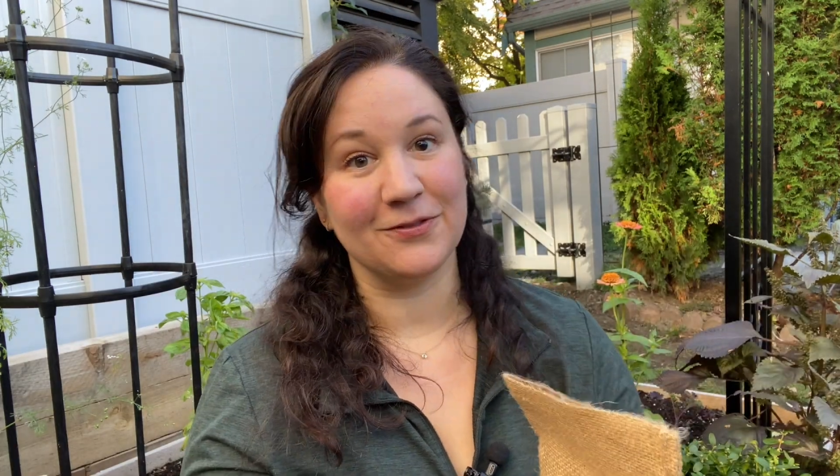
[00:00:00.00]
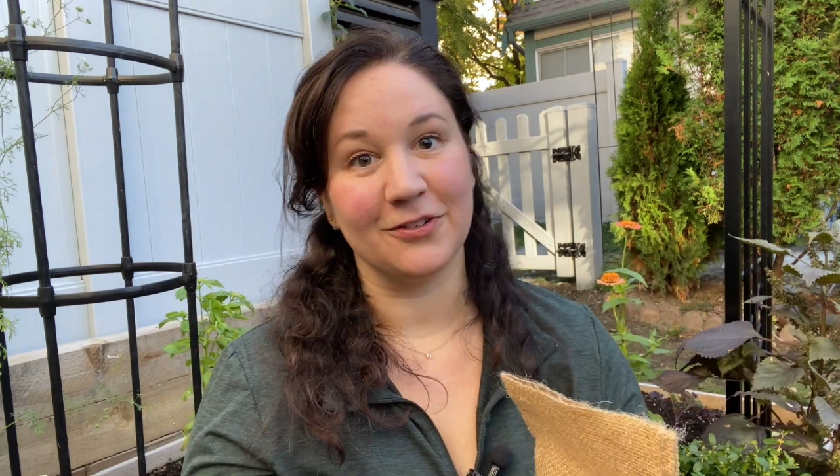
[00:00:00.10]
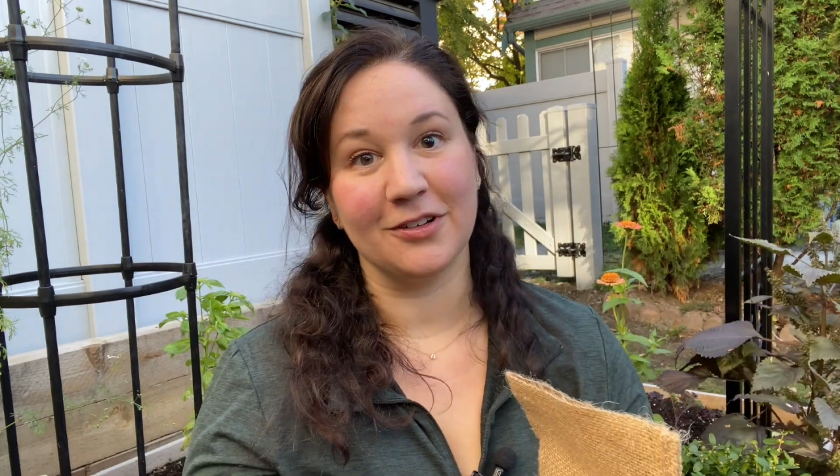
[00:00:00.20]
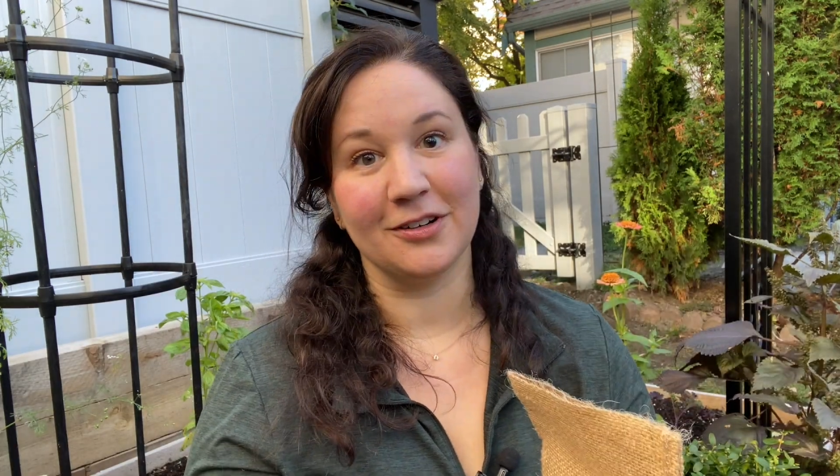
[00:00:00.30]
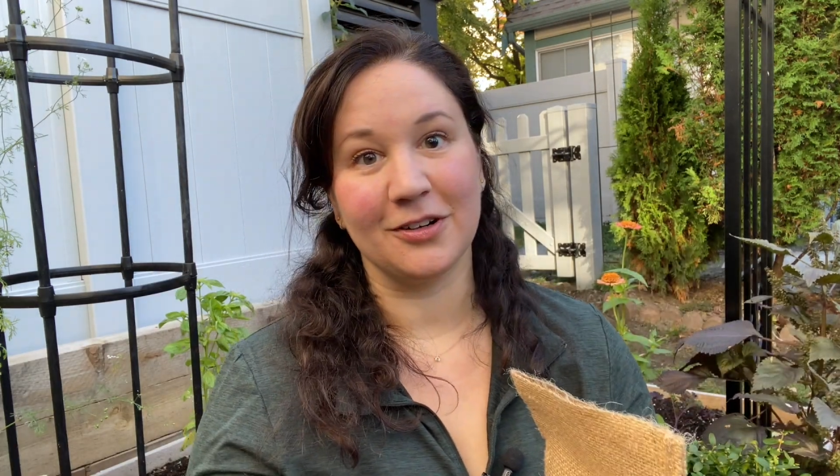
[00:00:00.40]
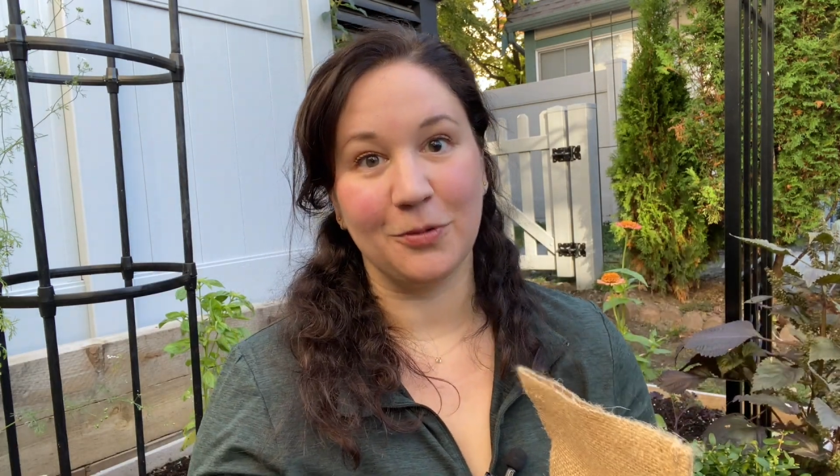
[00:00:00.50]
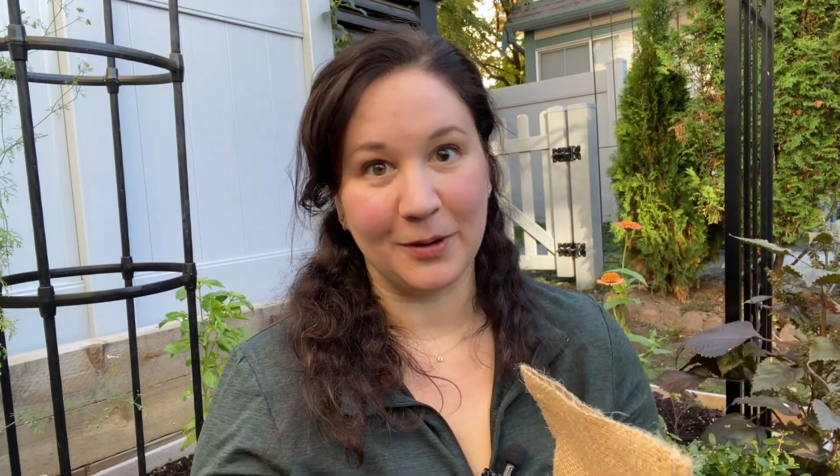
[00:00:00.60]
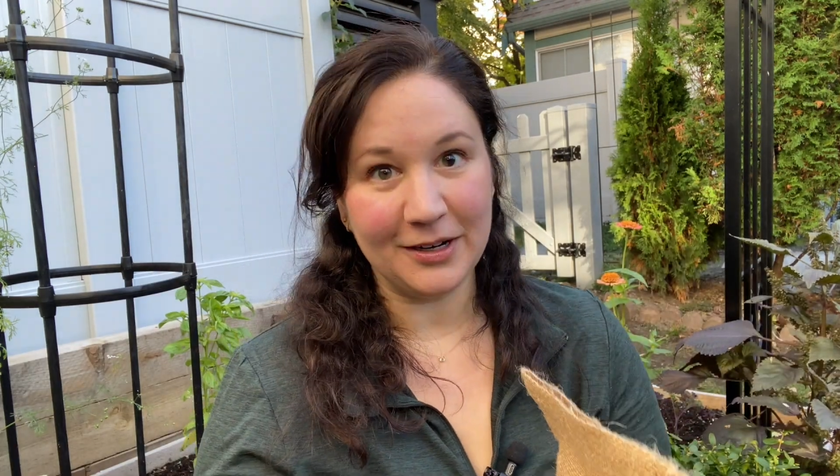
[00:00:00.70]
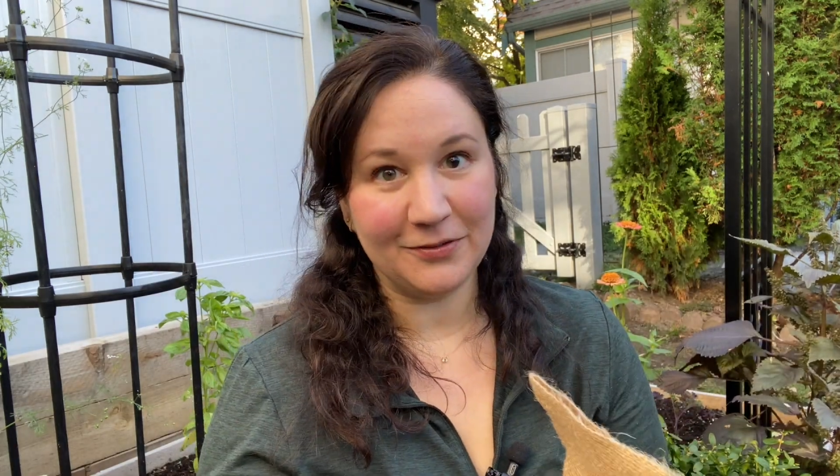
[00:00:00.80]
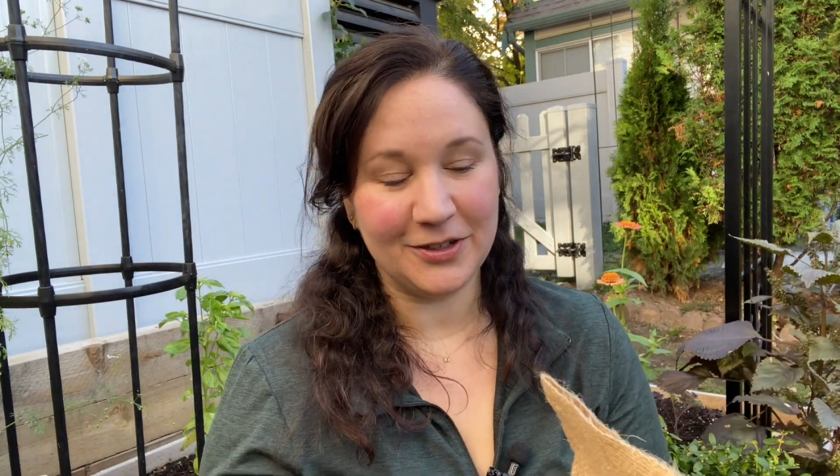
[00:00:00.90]
for quite
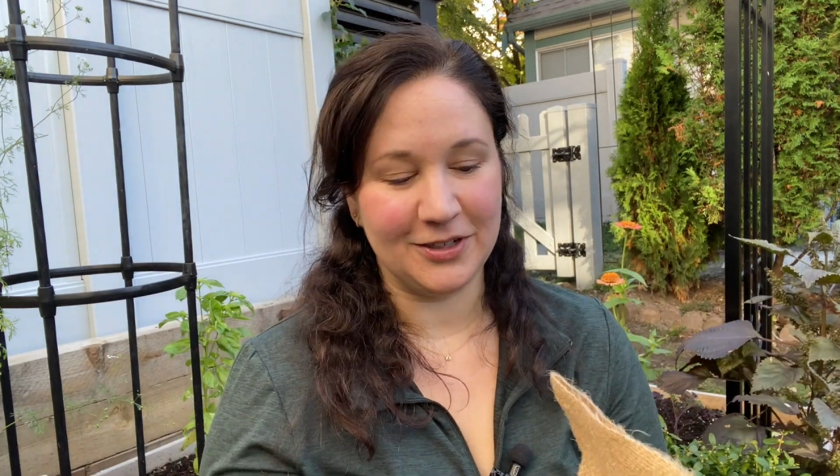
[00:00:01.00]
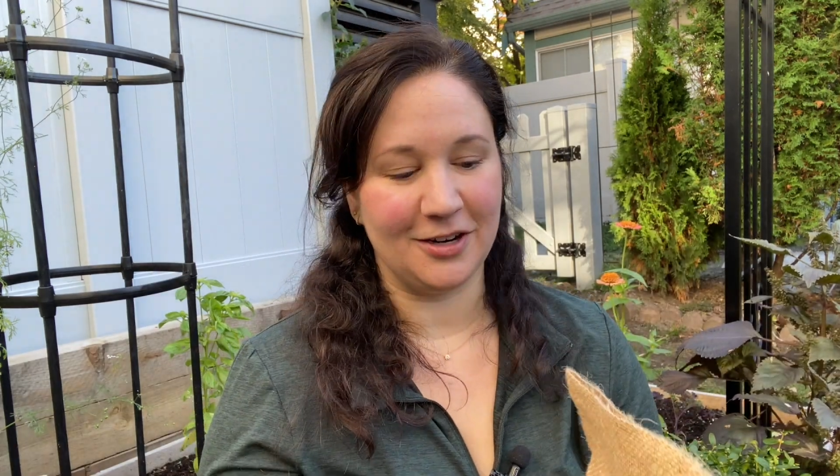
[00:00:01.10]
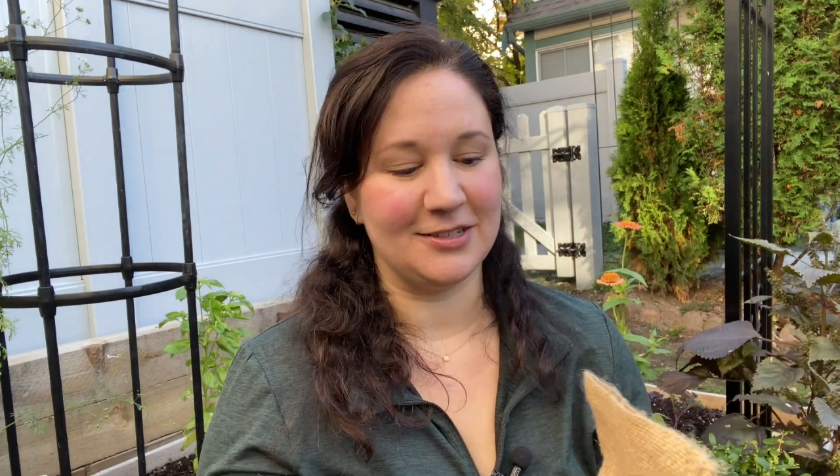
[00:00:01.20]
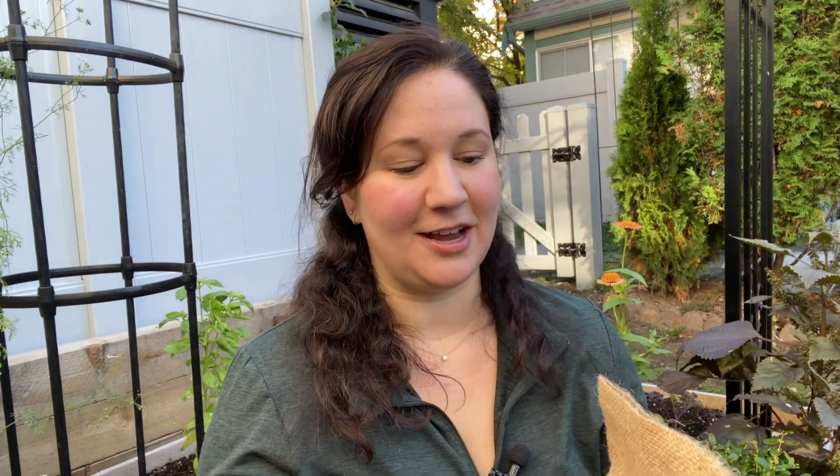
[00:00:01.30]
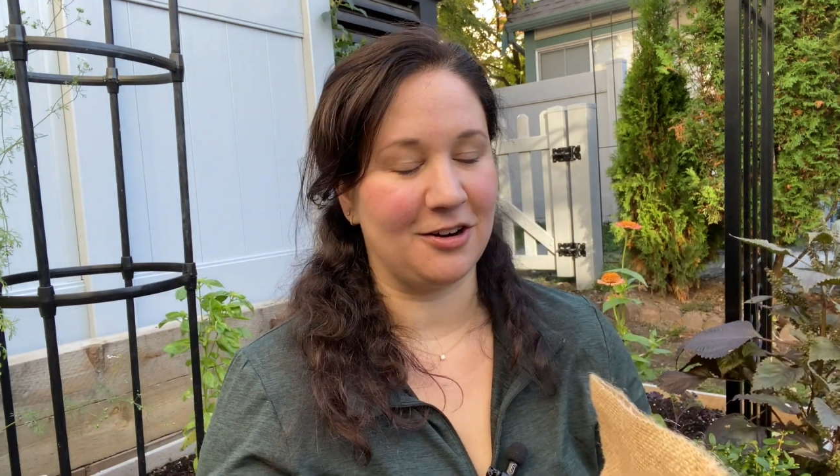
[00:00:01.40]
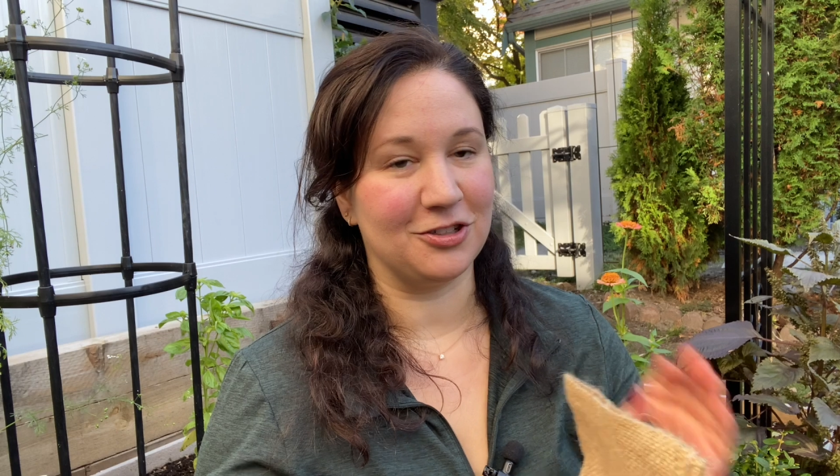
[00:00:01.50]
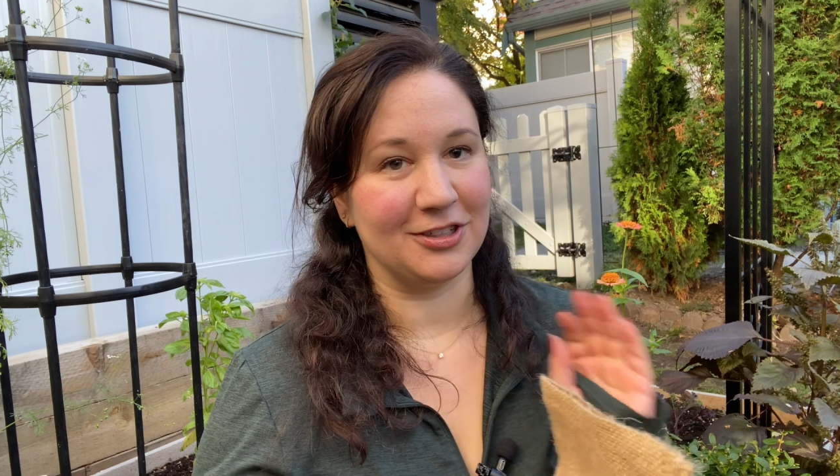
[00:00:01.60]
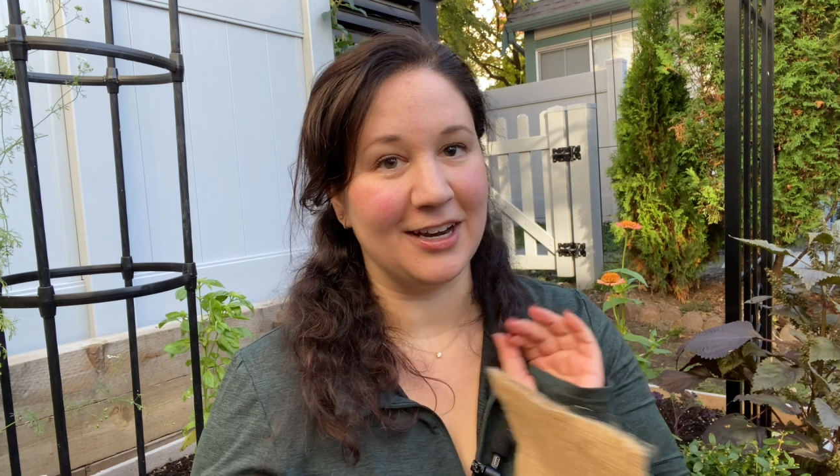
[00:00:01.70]
a few years actually,